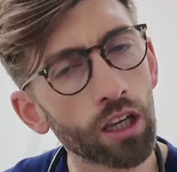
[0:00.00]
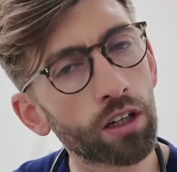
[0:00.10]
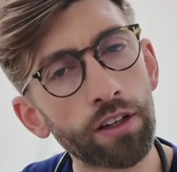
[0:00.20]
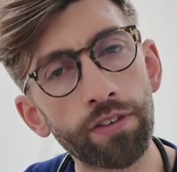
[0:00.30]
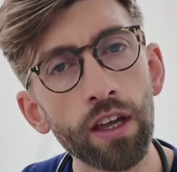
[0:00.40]
and
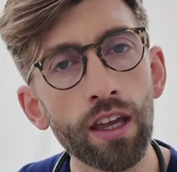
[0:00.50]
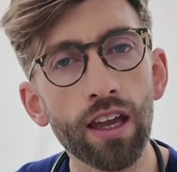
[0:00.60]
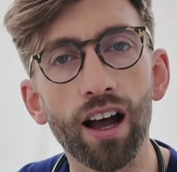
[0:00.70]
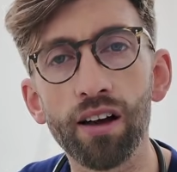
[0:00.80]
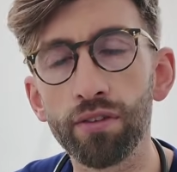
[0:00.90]
kind of,
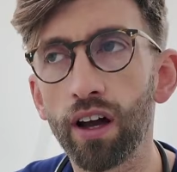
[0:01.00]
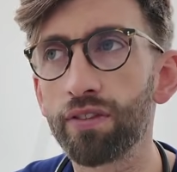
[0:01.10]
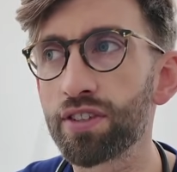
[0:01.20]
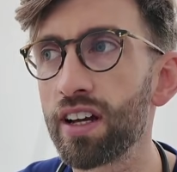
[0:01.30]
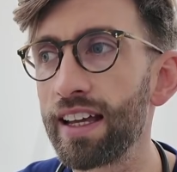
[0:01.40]

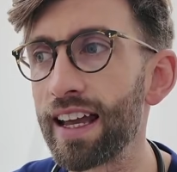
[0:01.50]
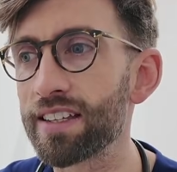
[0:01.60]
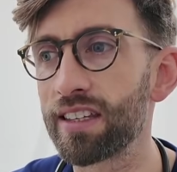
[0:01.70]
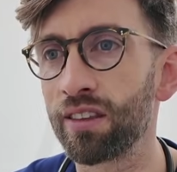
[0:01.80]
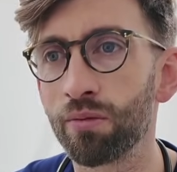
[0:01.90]
I've started
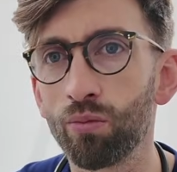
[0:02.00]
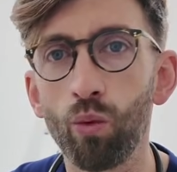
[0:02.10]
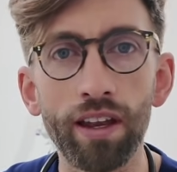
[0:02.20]
asking them,